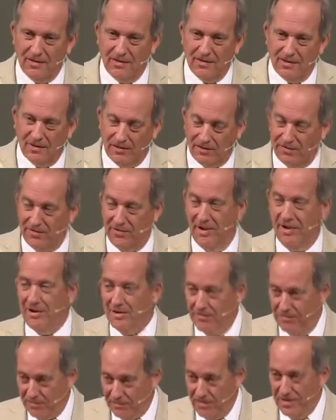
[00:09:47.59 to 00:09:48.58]
to
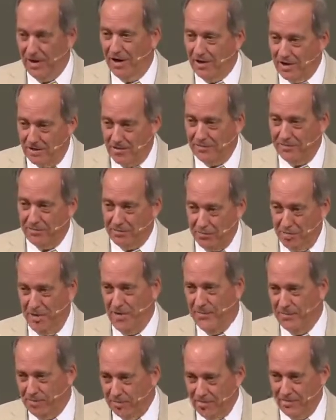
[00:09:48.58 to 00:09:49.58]
save God's
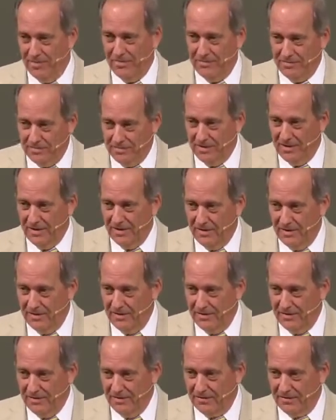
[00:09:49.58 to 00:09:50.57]
people. Amen.
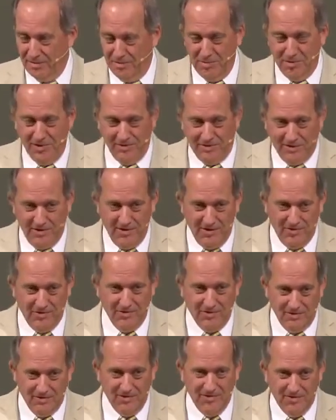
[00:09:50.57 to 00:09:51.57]
From this
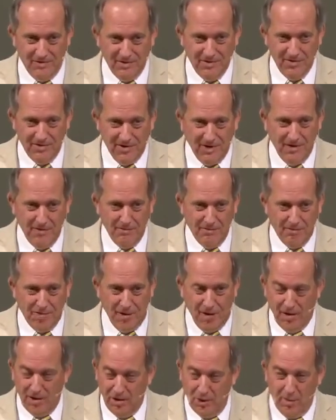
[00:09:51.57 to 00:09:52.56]
evil
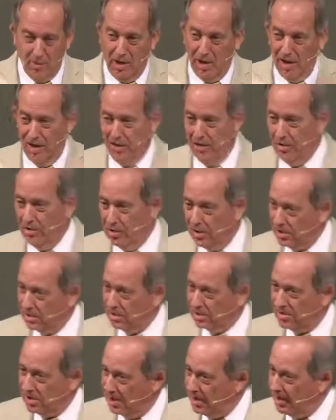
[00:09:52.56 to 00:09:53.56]
empire. Nobody knew it at
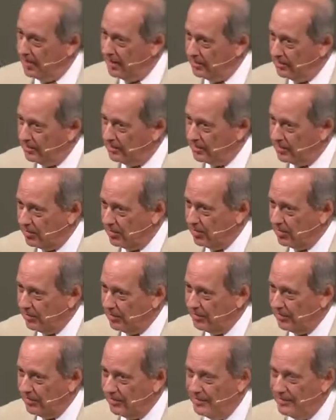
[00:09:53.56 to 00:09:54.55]
the time, of
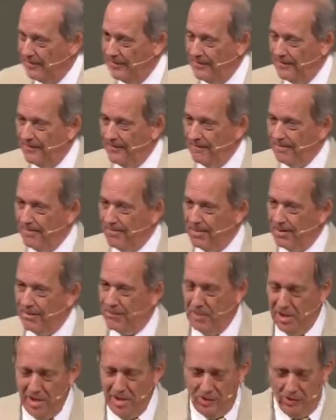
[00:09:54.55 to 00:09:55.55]
course.
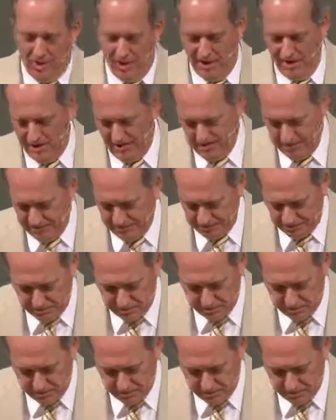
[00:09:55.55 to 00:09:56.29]
Meanwhile,